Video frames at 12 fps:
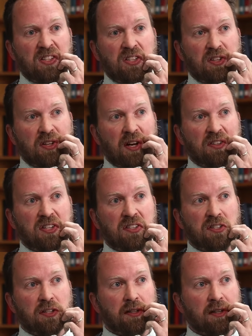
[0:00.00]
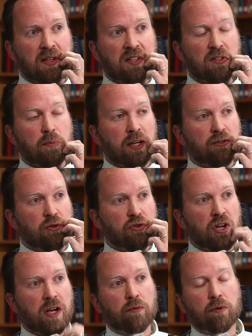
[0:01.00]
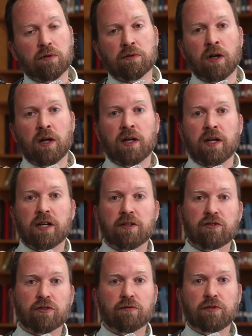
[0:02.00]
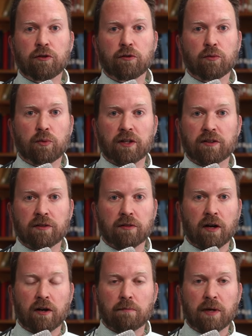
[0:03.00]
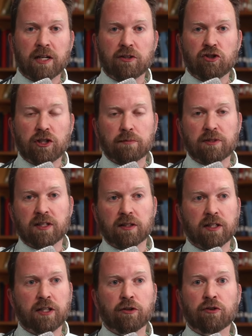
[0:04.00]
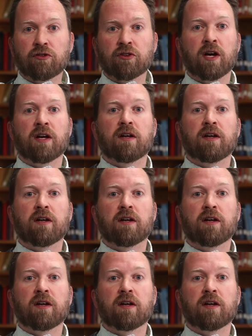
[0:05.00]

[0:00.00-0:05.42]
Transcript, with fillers: the Assistant Inspector General interviewed with many GMC leaders.